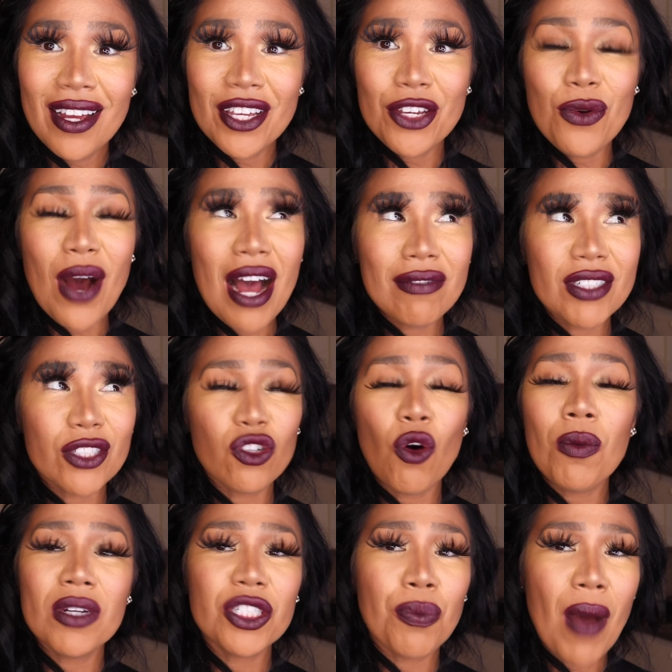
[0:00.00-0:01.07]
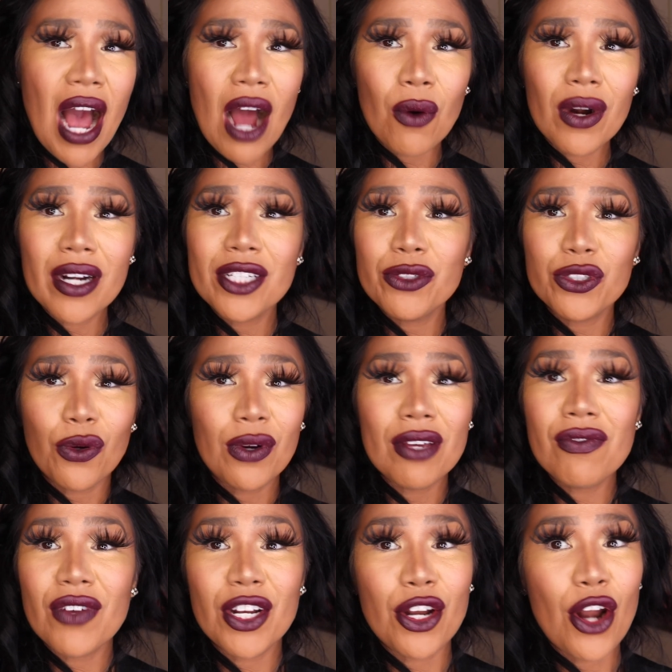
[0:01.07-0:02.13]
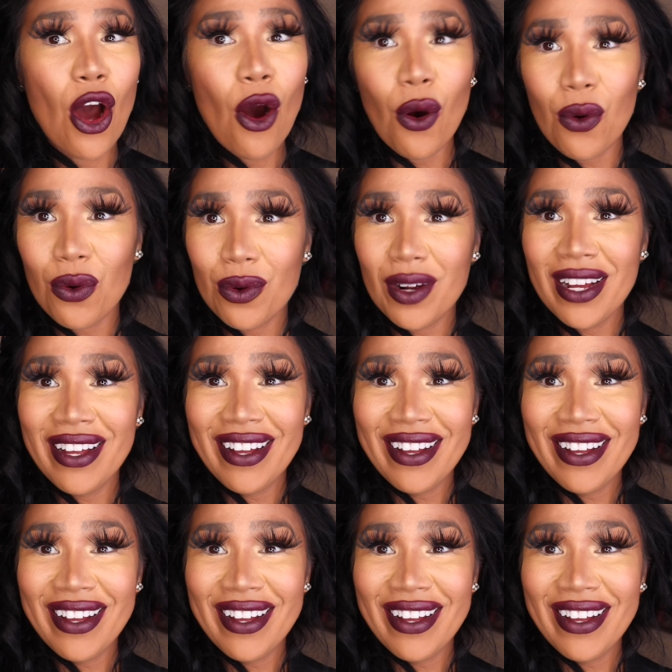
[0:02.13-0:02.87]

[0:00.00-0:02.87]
You have so much power you don't even know.